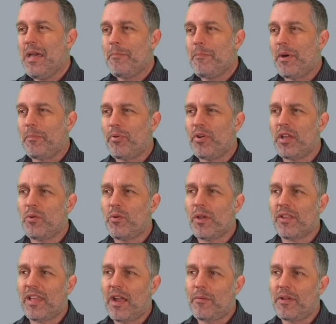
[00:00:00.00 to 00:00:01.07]
But pretty
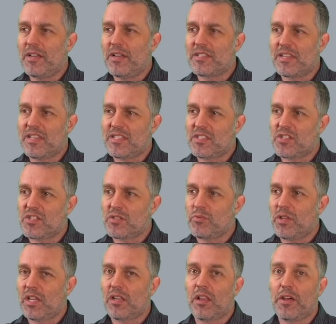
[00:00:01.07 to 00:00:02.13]
quickly I realized that this is just
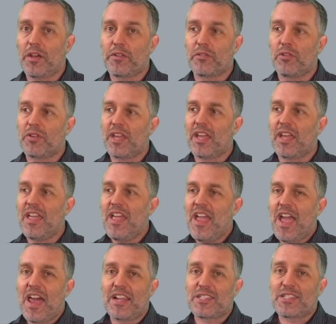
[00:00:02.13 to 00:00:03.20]
really cluttered looking
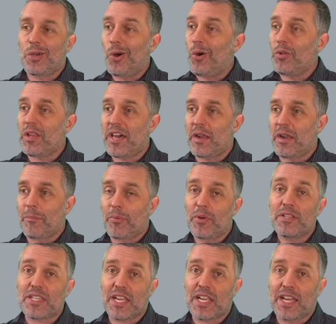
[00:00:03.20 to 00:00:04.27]
and it's a whole lot of
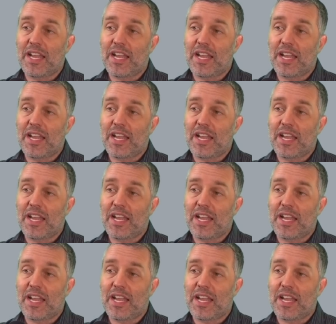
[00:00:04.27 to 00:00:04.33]
printing.